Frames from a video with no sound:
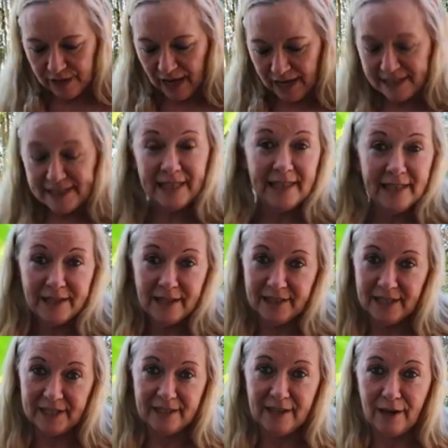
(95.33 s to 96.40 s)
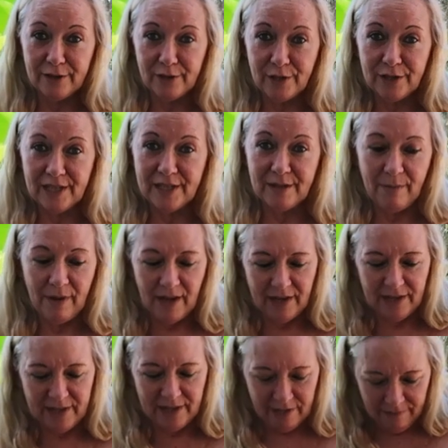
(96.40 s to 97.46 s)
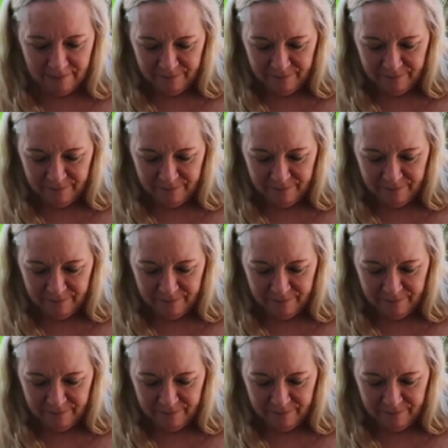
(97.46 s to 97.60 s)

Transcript: I've seen this on TikTok, so this isn't my idea.